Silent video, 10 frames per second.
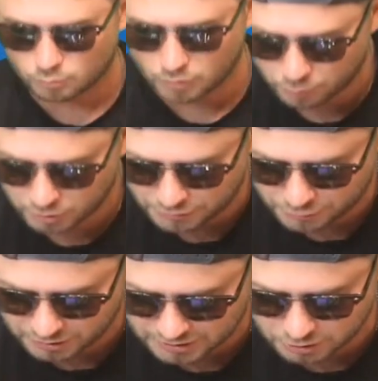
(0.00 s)
1.3
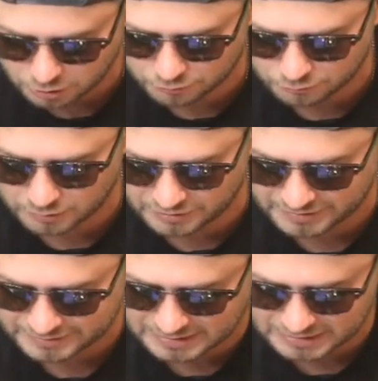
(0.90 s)
to go through, I
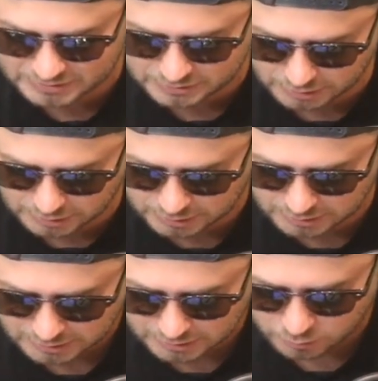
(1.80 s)
think, that I saw.
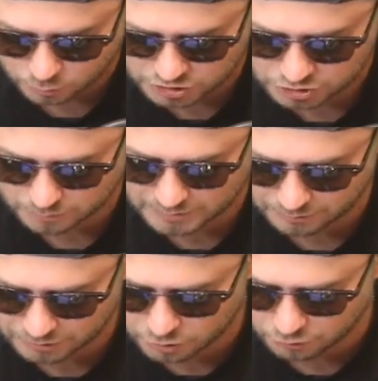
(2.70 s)
We should be
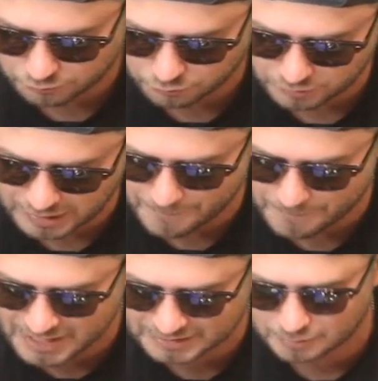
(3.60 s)
able to go through
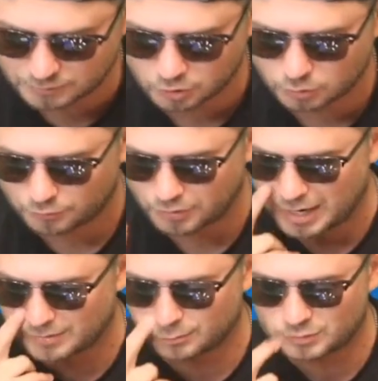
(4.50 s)
that. Bedlam, no
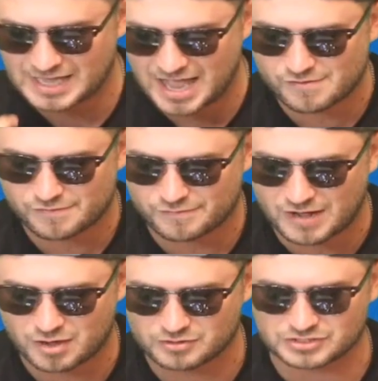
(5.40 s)
problem. We haven't
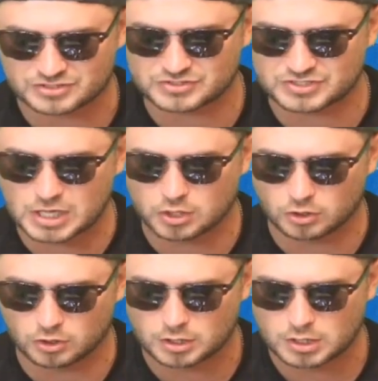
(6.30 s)
found a
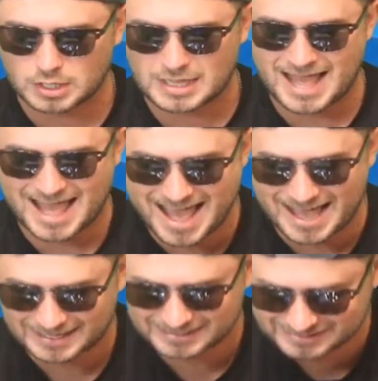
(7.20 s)
single
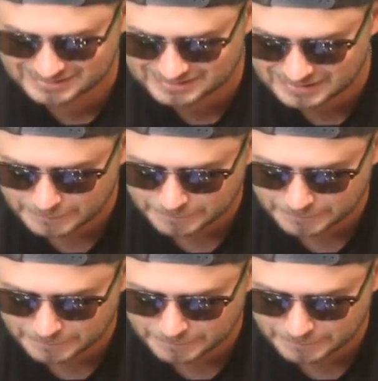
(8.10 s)
hex